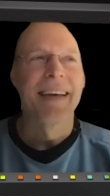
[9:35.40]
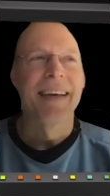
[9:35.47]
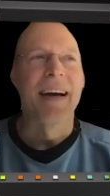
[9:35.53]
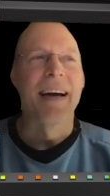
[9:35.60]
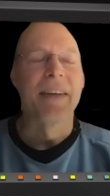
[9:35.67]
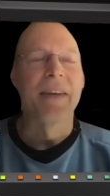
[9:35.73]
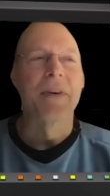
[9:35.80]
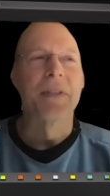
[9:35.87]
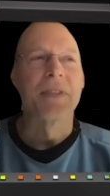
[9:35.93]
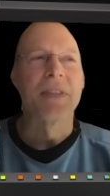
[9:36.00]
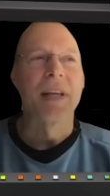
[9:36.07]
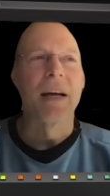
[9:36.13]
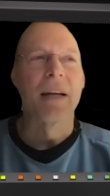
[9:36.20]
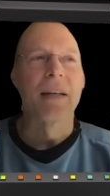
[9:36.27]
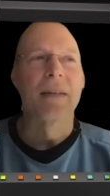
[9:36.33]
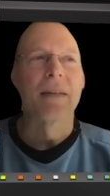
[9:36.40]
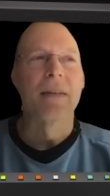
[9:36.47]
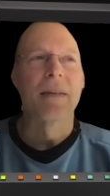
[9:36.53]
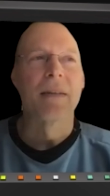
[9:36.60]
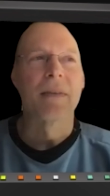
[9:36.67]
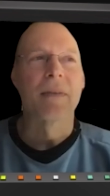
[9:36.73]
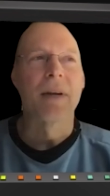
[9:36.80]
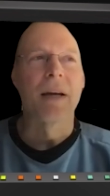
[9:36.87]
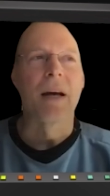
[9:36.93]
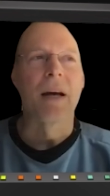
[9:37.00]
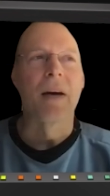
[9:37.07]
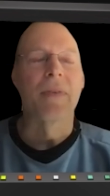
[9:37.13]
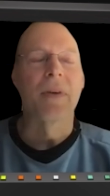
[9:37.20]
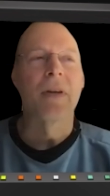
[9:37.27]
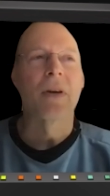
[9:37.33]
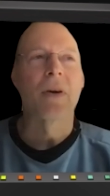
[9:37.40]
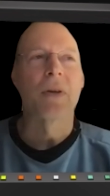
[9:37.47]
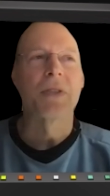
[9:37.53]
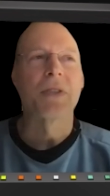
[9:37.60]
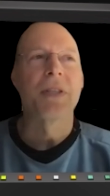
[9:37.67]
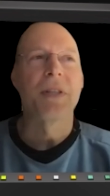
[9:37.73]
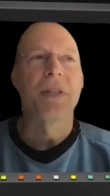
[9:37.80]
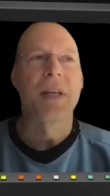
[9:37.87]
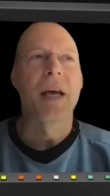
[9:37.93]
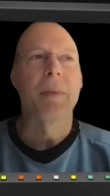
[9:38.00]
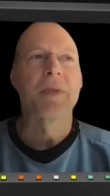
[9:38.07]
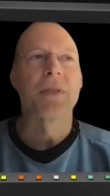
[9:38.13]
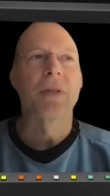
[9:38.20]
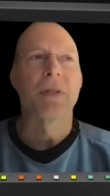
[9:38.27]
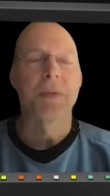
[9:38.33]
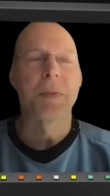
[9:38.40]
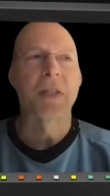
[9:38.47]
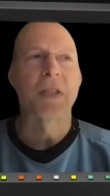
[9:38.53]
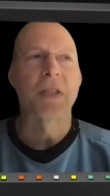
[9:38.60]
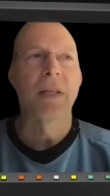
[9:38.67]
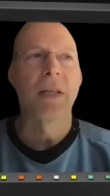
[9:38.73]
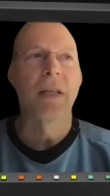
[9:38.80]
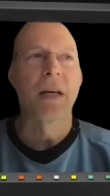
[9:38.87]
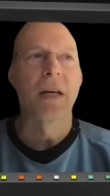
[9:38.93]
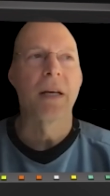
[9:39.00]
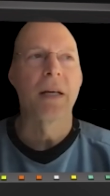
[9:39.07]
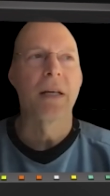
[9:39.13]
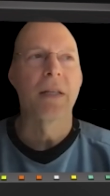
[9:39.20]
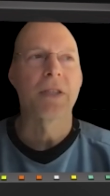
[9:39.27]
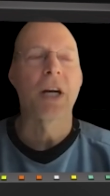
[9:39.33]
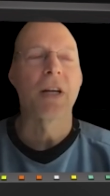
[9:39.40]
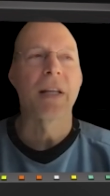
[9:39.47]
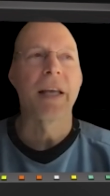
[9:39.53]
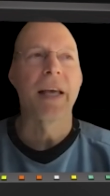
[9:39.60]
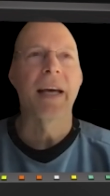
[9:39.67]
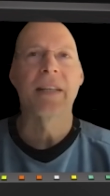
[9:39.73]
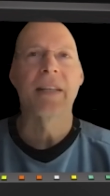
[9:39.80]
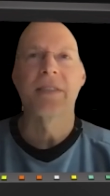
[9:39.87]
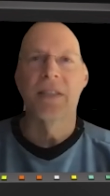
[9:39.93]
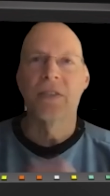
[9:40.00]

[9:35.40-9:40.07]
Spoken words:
I noticed that right off. And of course, in the episode, especially Charlie X,